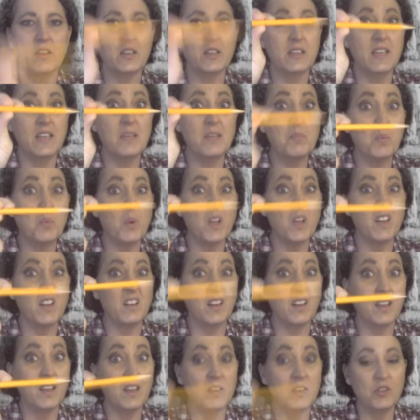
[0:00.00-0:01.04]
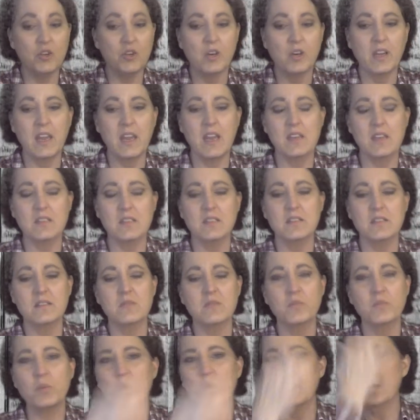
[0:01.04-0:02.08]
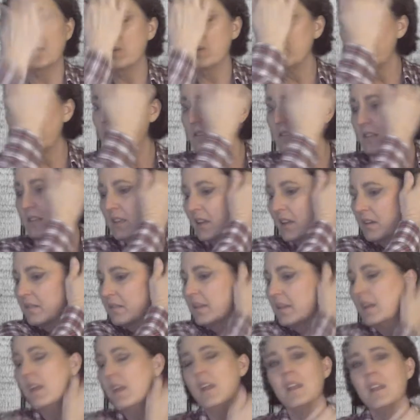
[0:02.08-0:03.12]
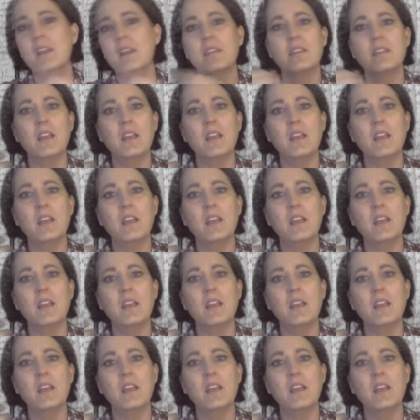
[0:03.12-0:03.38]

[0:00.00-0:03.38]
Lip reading: Keep one in your case. It's a really good idea.